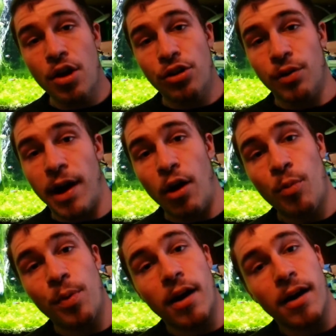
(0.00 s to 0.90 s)
So I
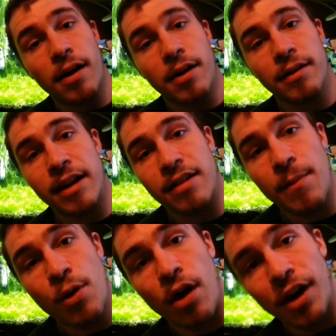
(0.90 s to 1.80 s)
hope next time
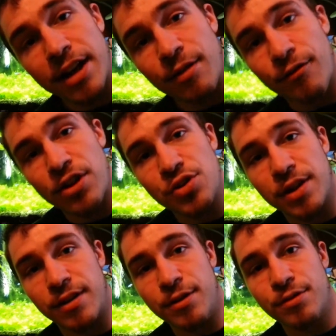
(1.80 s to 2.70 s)
you go out and get some fish, you
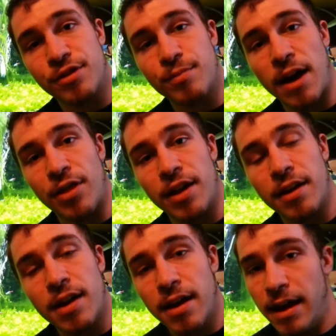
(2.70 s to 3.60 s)
get to use this
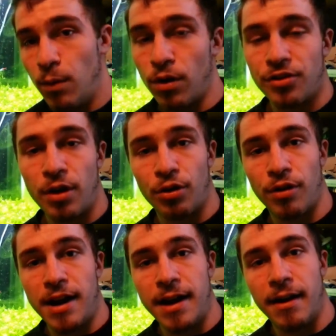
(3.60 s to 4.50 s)
method. It works out
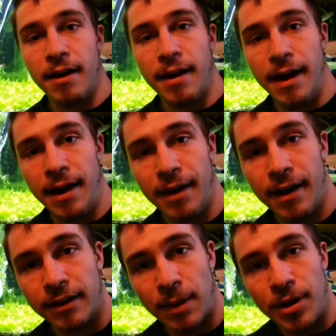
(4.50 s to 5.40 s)
great, and
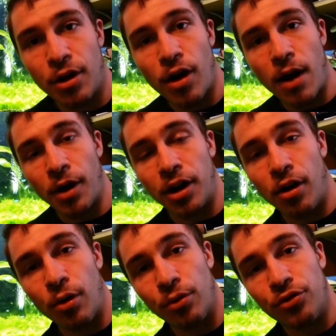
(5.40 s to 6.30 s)
let me know how it
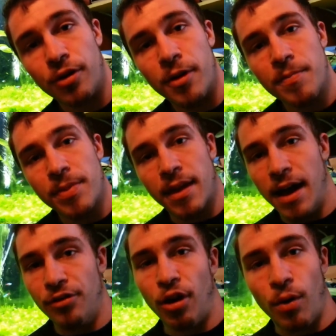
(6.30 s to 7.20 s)
goes.
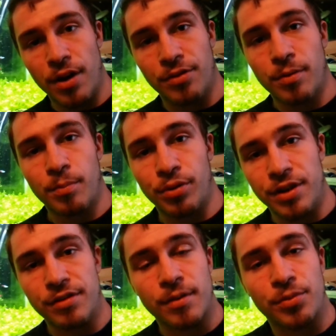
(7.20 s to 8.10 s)
As always,
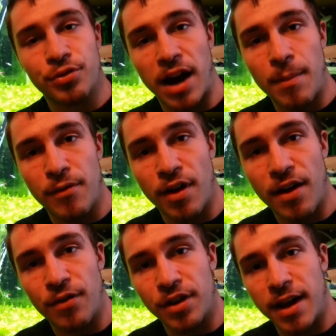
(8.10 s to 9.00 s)
please subscribe if you
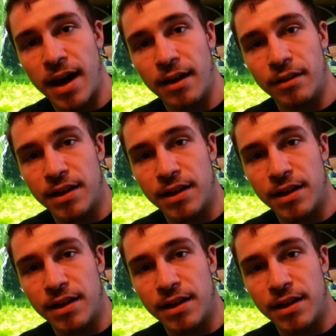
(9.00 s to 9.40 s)
haven't yet.